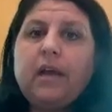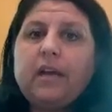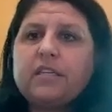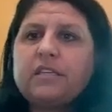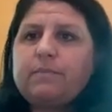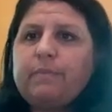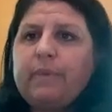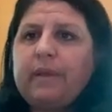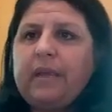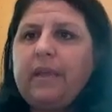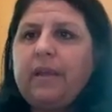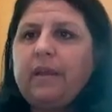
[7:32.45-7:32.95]

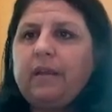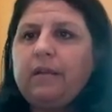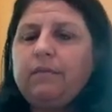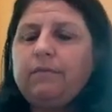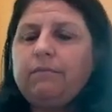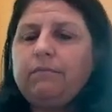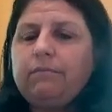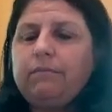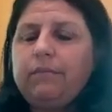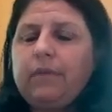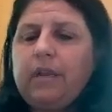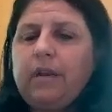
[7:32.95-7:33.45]
us
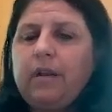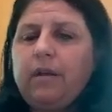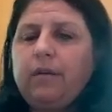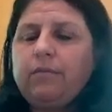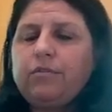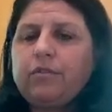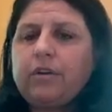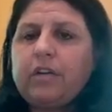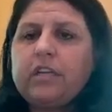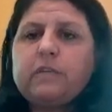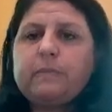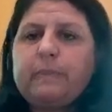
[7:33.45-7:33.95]
being, you
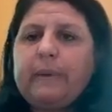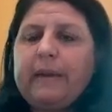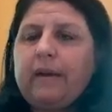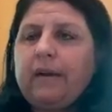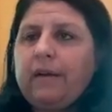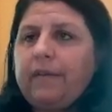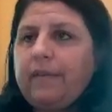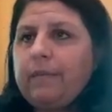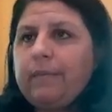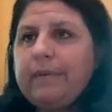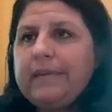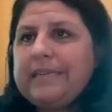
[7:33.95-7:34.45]
know,
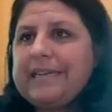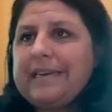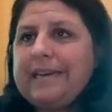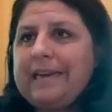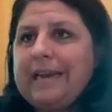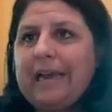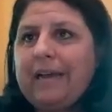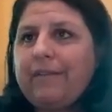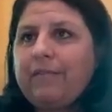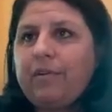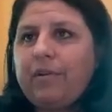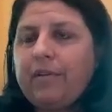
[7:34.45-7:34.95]
transparent that we
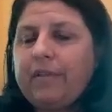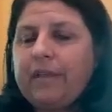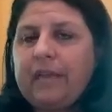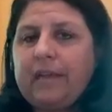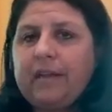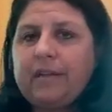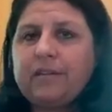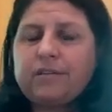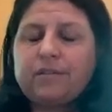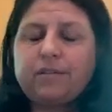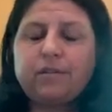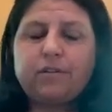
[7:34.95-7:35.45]
didn't have all
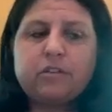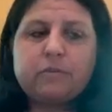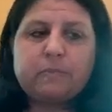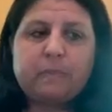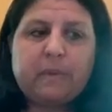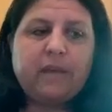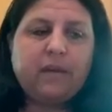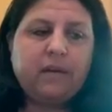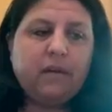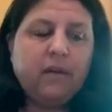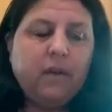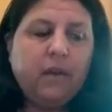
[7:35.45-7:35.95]
the answers,
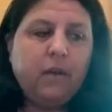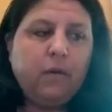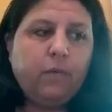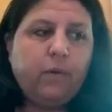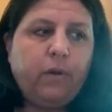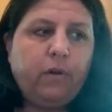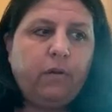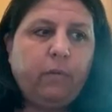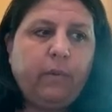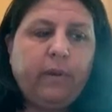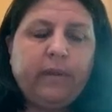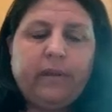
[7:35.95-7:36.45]
but
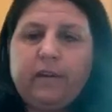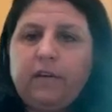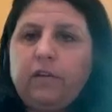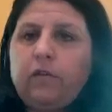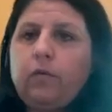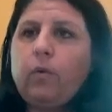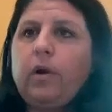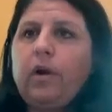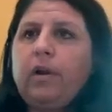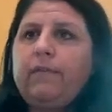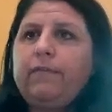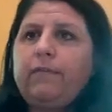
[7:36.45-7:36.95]
we were willing
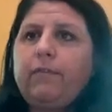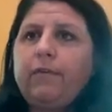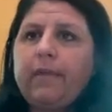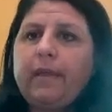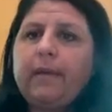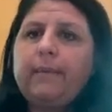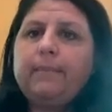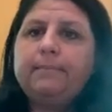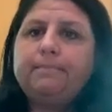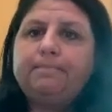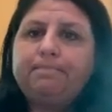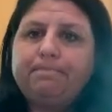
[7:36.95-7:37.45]
to work for
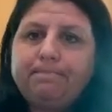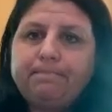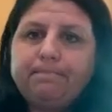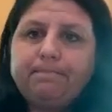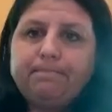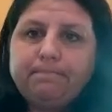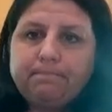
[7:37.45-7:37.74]
them.